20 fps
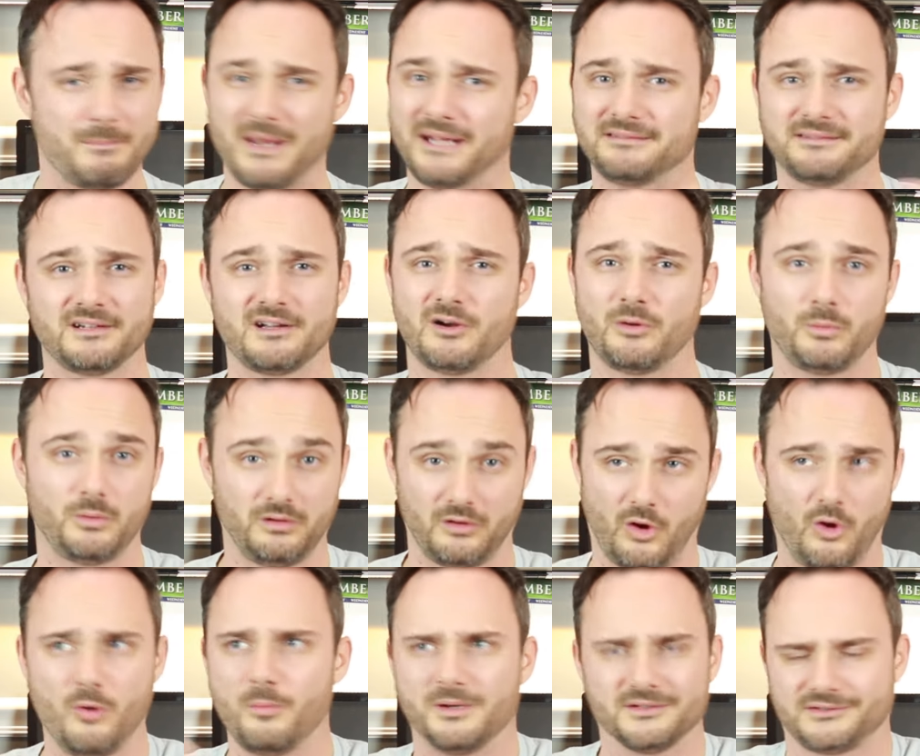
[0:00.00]
Mexico will
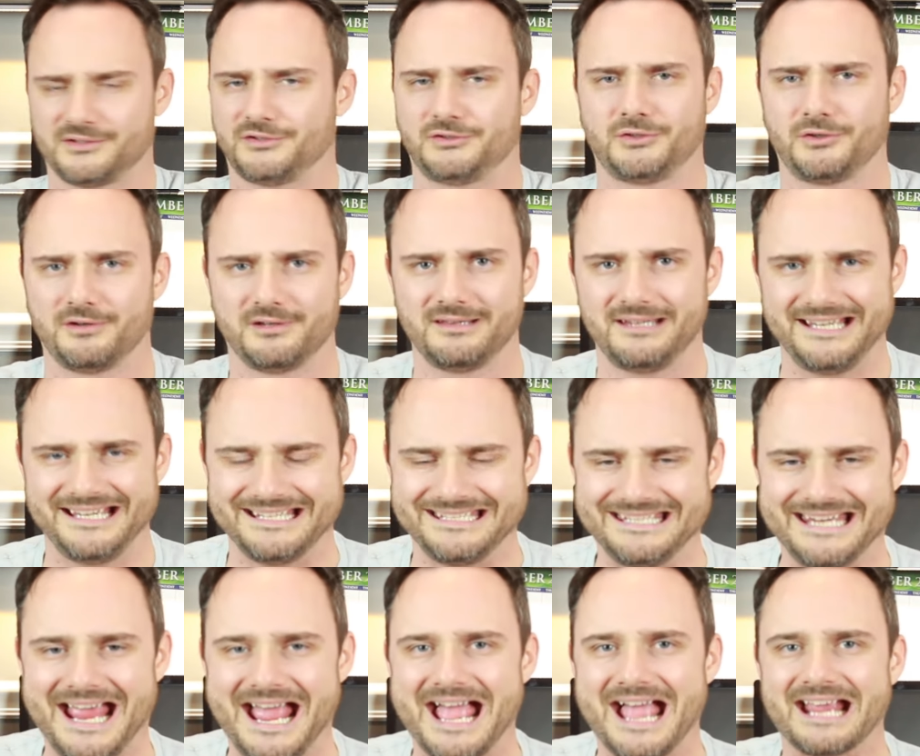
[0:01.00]
almost assuredly
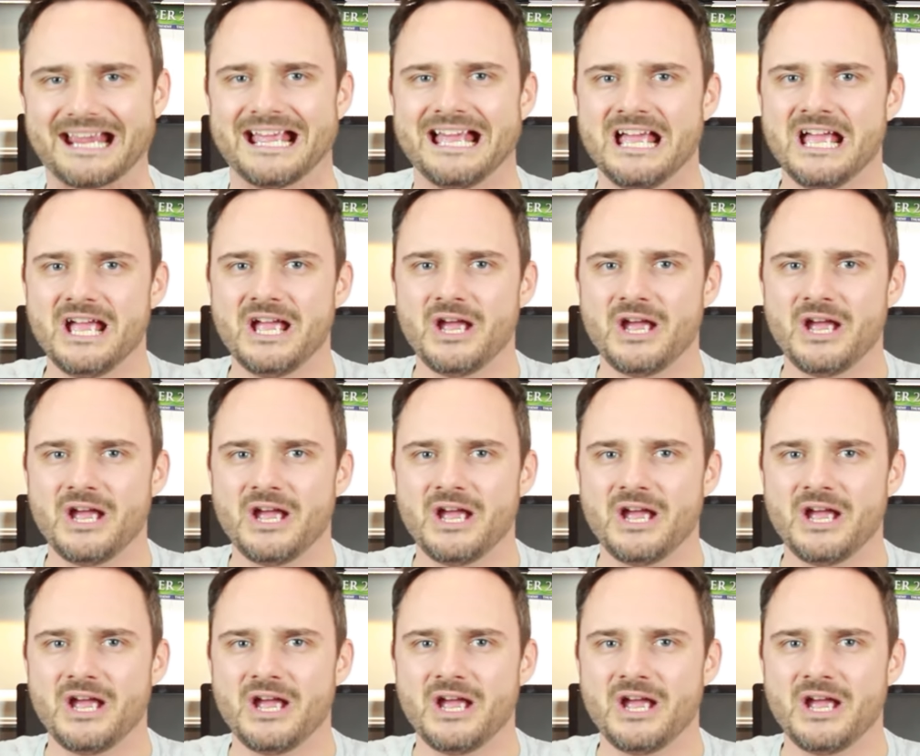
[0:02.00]
attack.